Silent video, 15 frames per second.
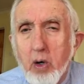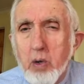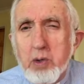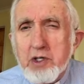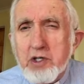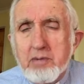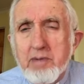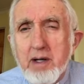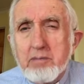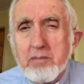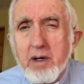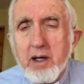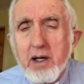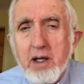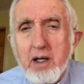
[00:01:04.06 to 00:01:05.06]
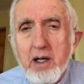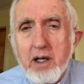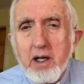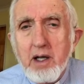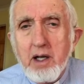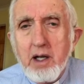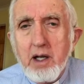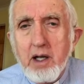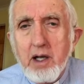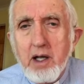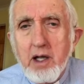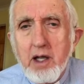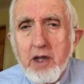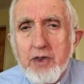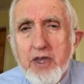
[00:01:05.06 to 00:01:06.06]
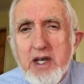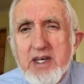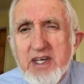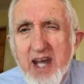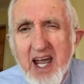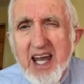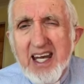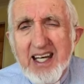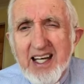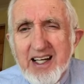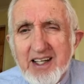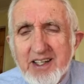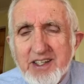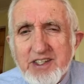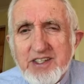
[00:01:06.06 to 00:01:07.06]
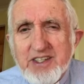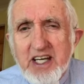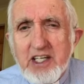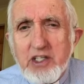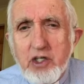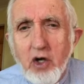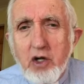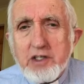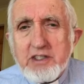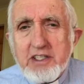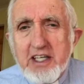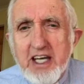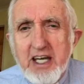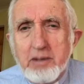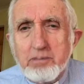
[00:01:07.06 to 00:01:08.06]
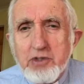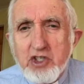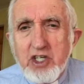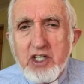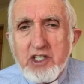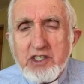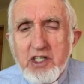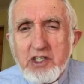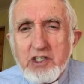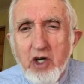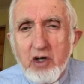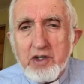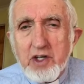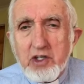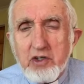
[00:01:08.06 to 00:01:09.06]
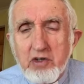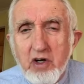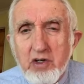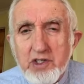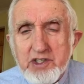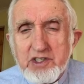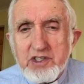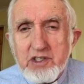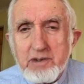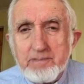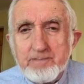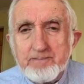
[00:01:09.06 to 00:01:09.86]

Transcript: always remember, the nails did not keep Jesus on the cross.